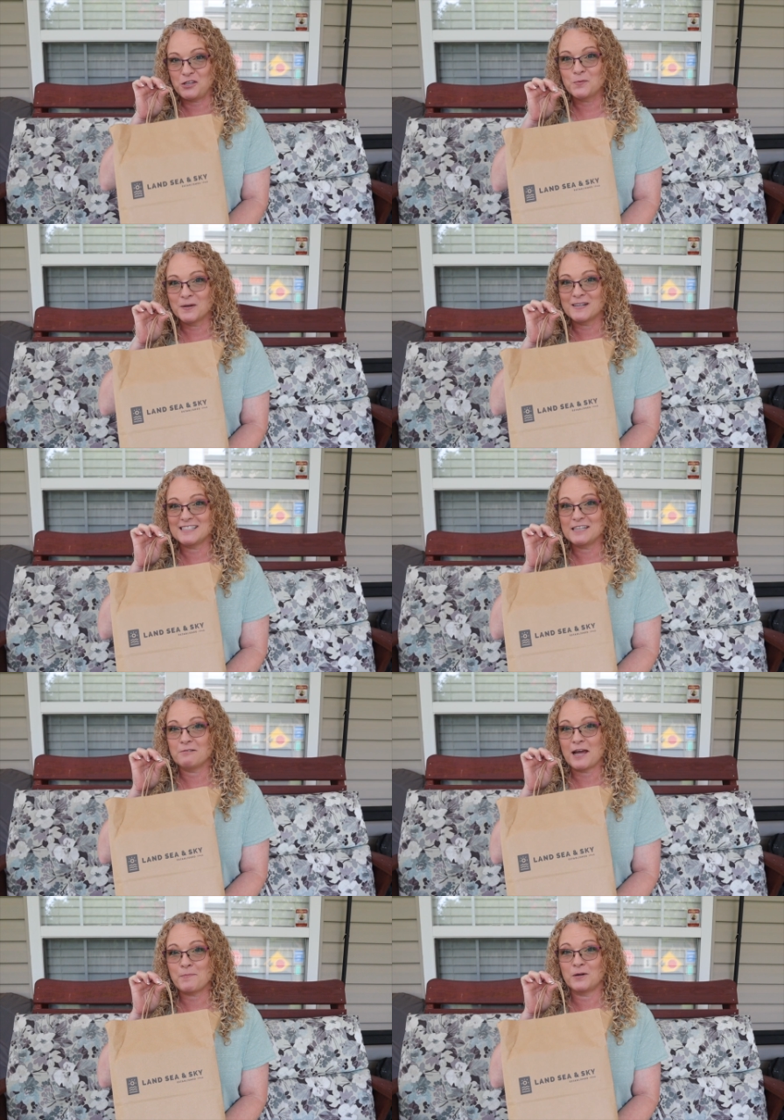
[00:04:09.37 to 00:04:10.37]
you want to see
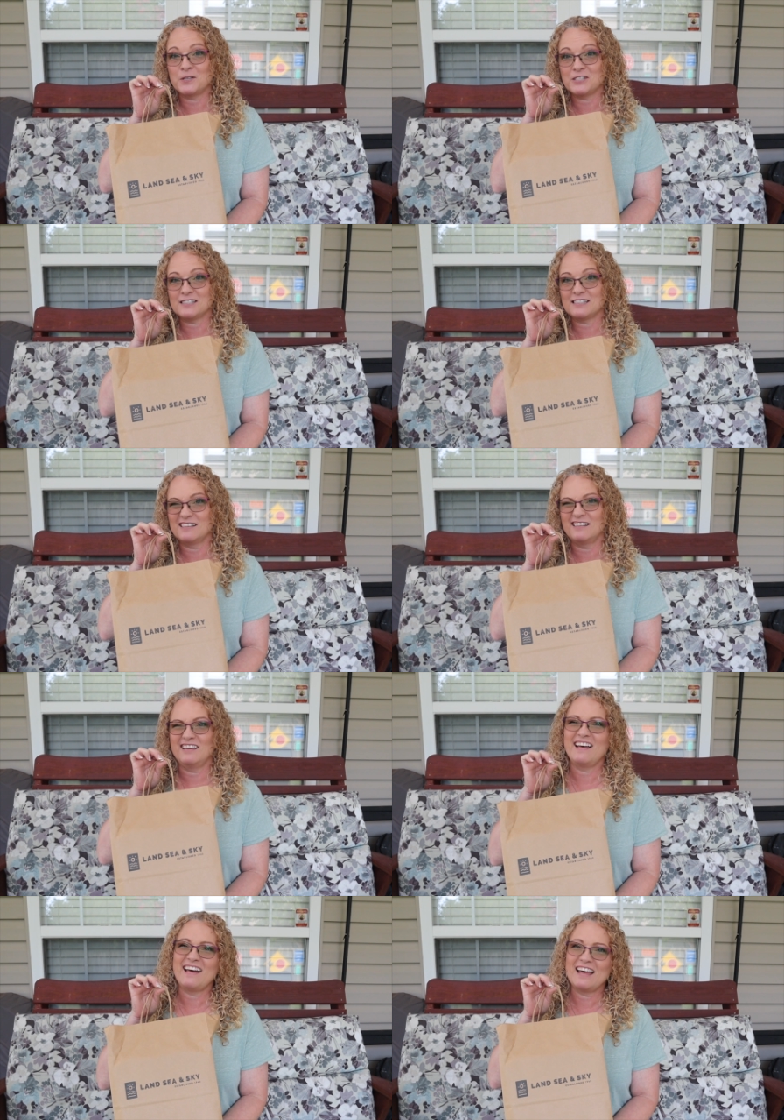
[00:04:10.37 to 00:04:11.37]
what I purchased?
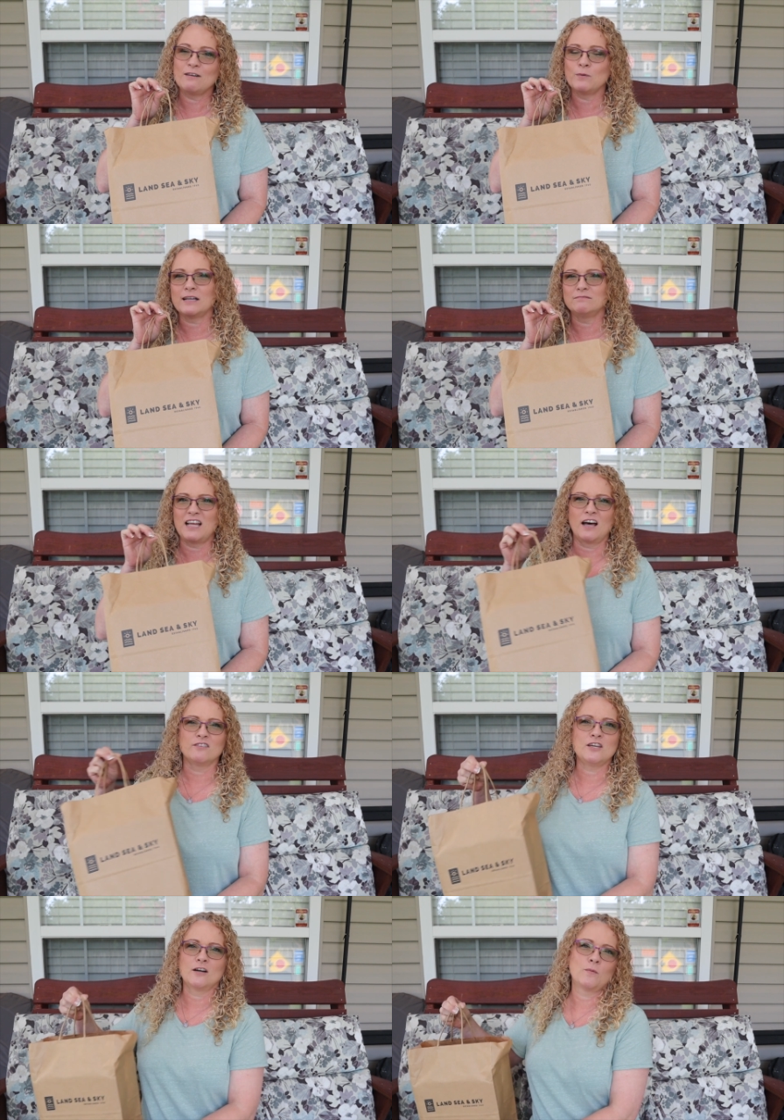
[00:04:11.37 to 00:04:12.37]
Ah, uh, well, no,
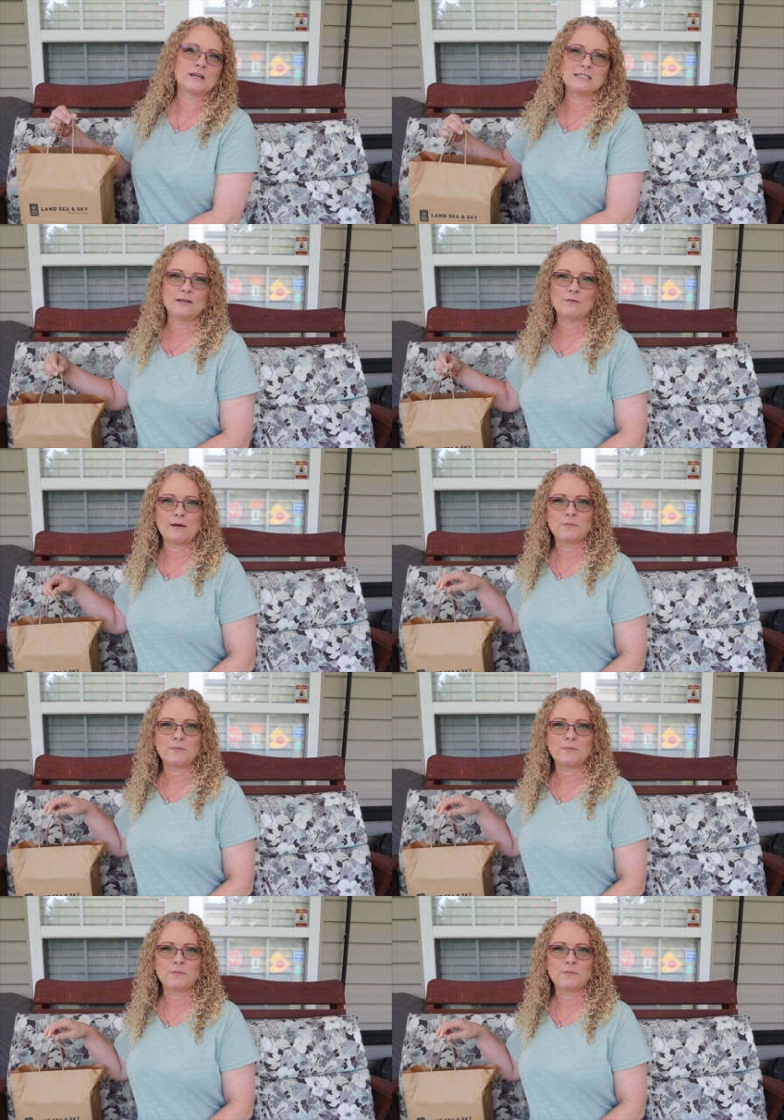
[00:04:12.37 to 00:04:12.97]
you don't want to see what I